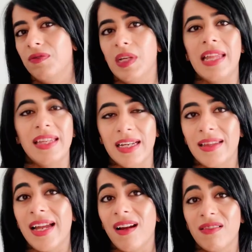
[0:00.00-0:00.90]
and
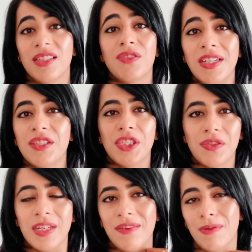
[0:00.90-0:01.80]
they are the
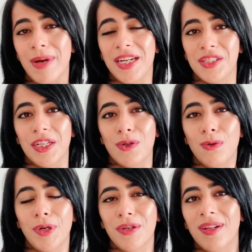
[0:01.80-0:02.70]
strategies really for managing
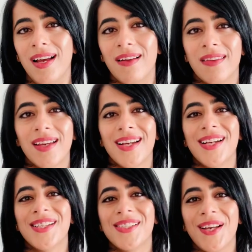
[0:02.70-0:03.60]
hormonal health.
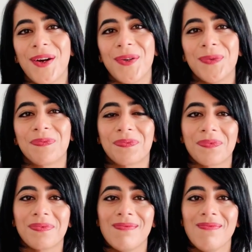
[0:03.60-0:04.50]
So
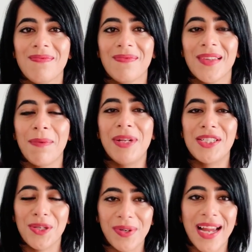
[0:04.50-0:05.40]

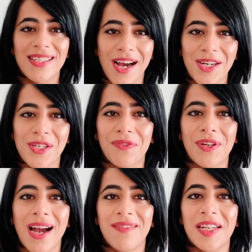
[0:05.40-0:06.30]
please do get in touch if you
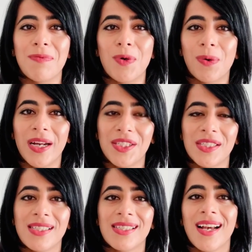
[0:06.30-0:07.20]
have any more
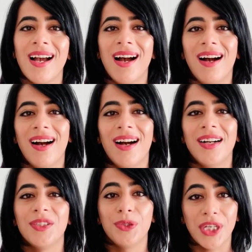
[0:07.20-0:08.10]
questions.
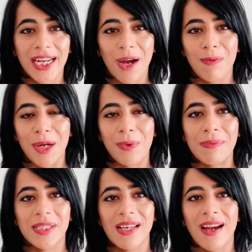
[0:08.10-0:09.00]
Do check out my
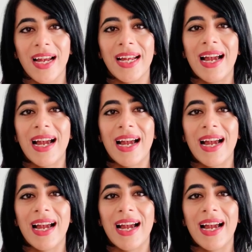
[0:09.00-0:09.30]
website